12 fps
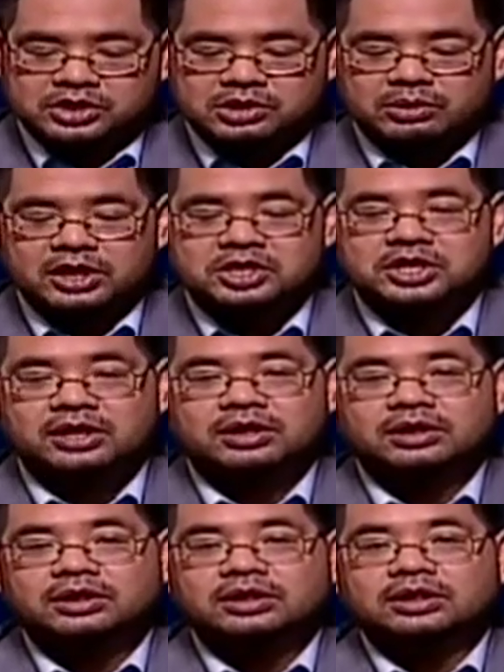
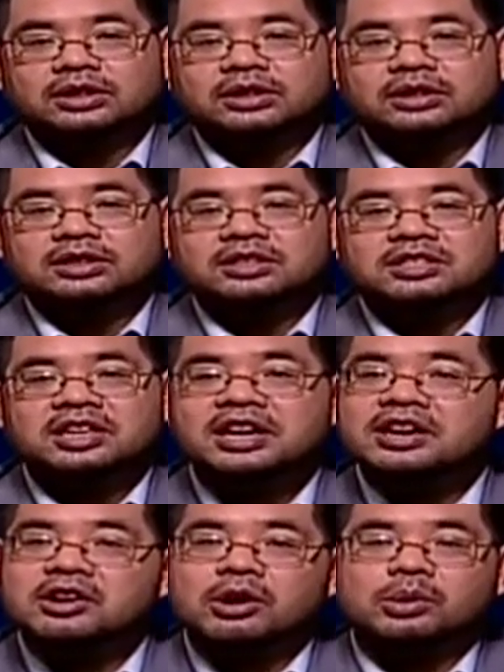situation.
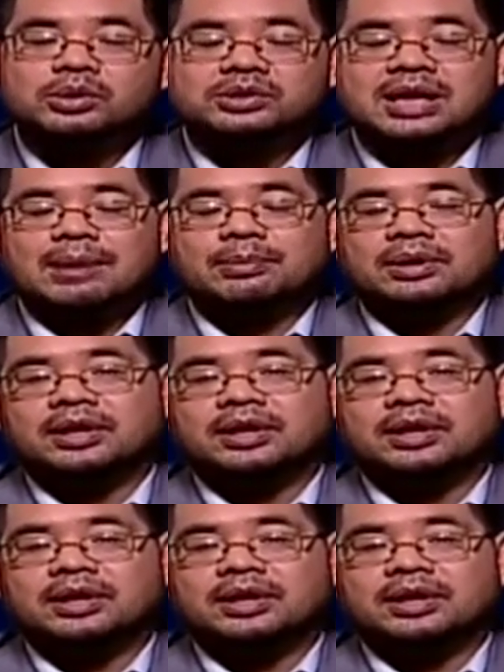Didn't know what was